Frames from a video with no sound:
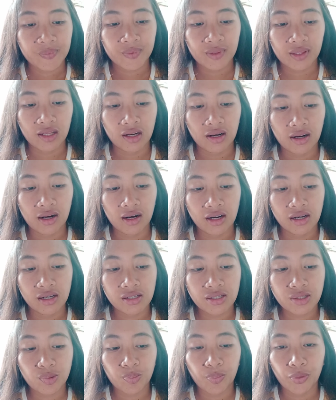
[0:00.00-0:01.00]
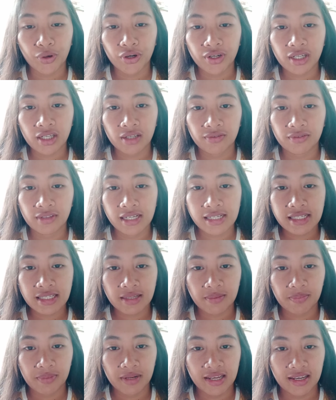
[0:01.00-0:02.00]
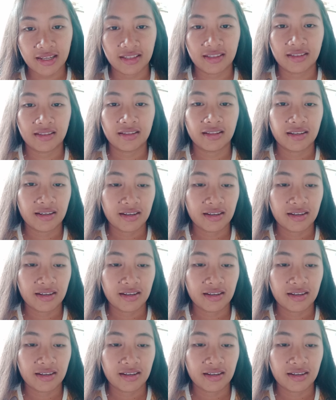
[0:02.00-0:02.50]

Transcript: the supportive discipline.